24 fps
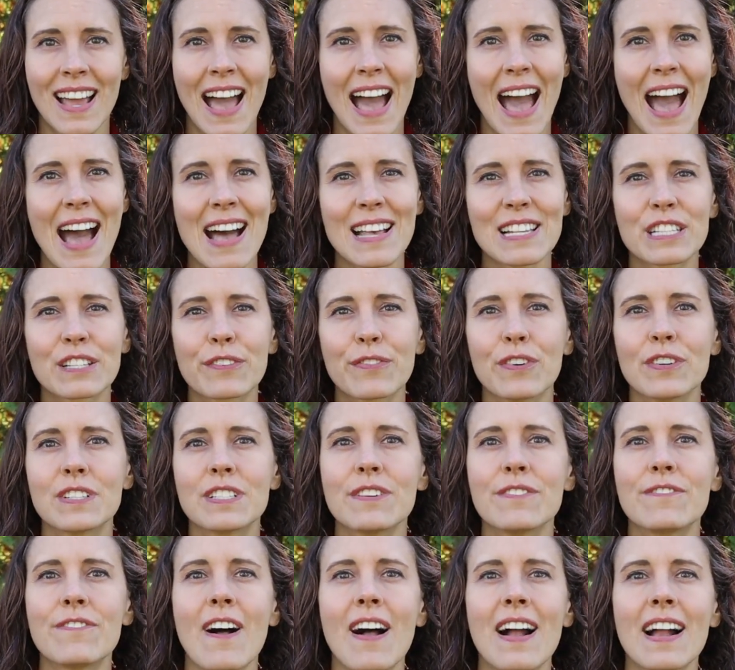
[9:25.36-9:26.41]
Ask for
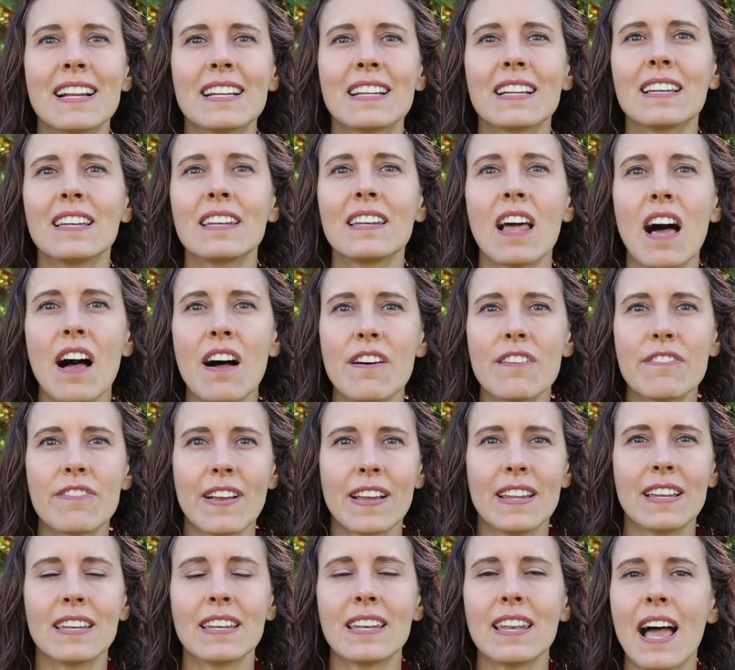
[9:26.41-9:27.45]
divine love
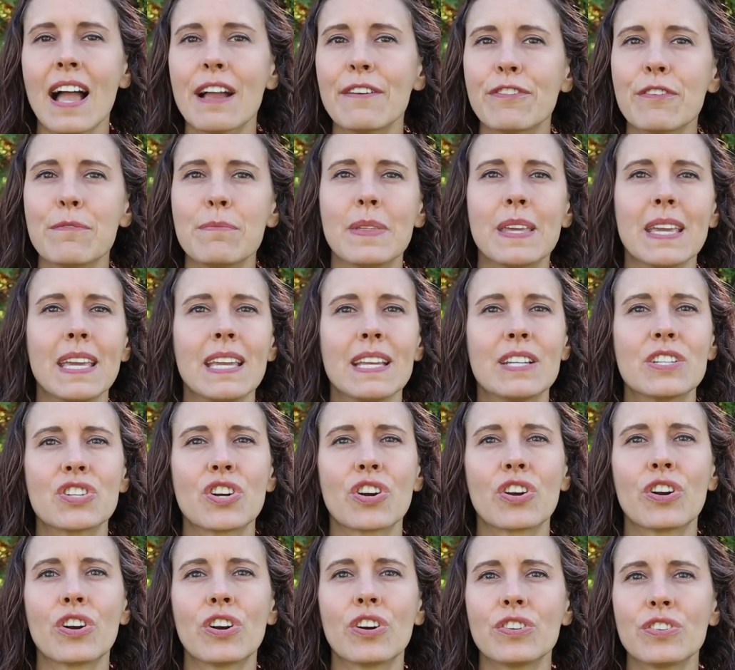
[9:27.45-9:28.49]
and light from the
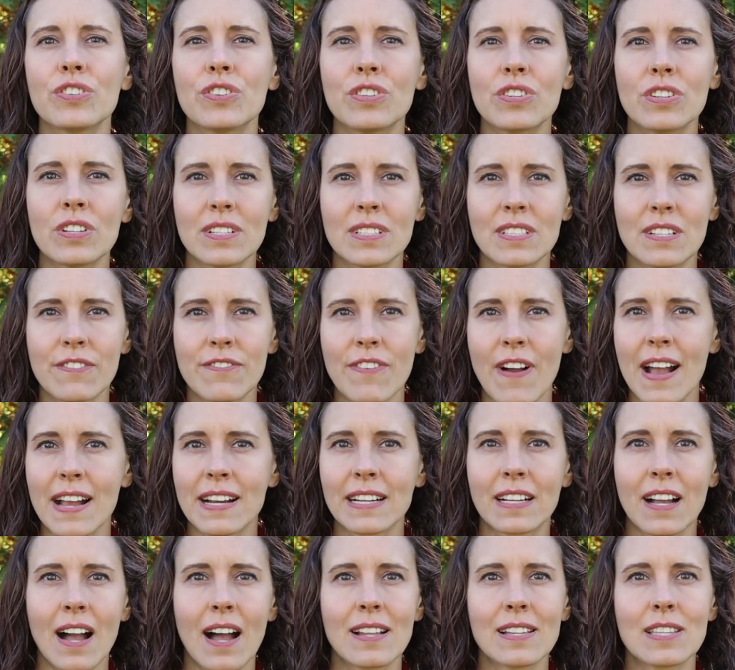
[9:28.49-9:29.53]
eternal
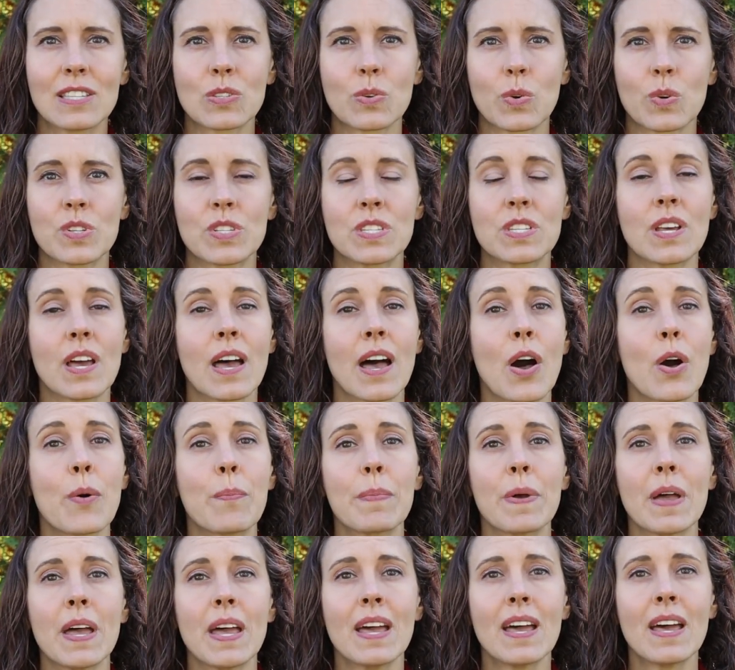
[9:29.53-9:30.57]
divine God source to help
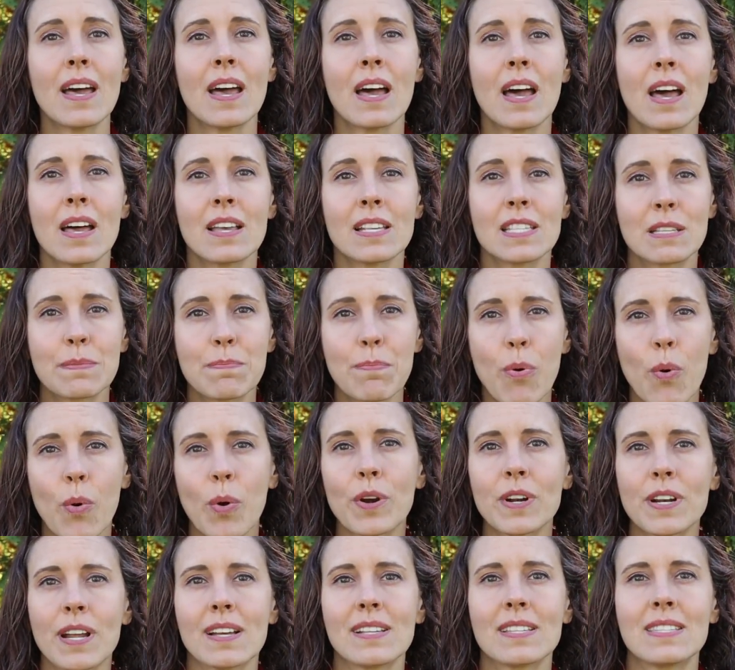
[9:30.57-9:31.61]

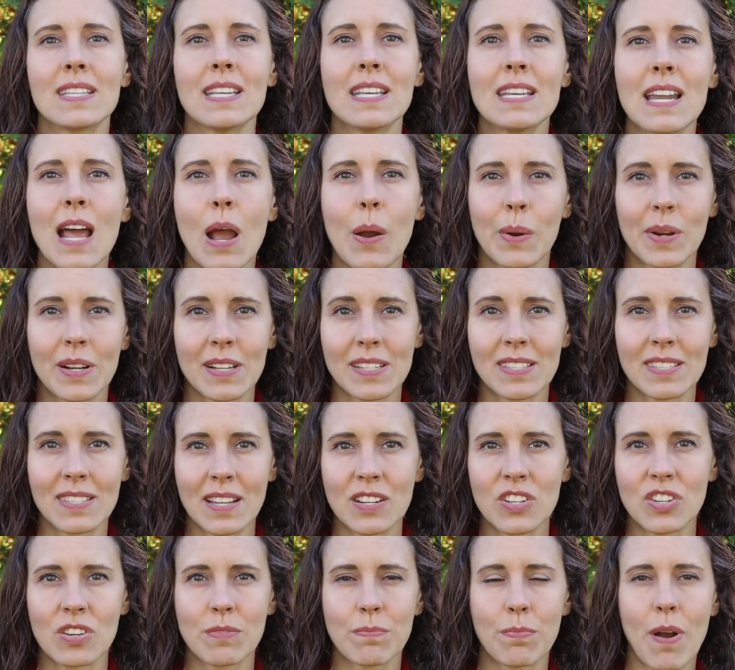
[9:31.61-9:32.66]
support us in our
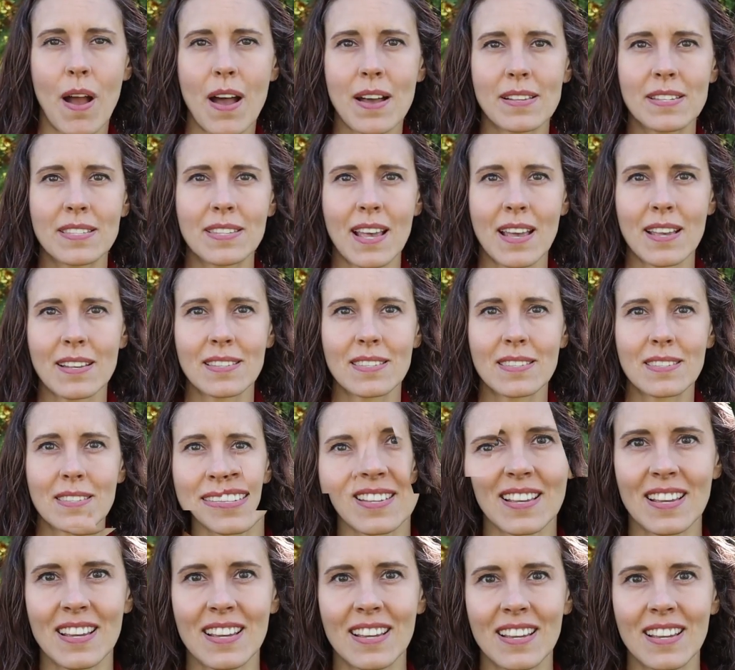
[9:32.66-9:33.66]
ascension process.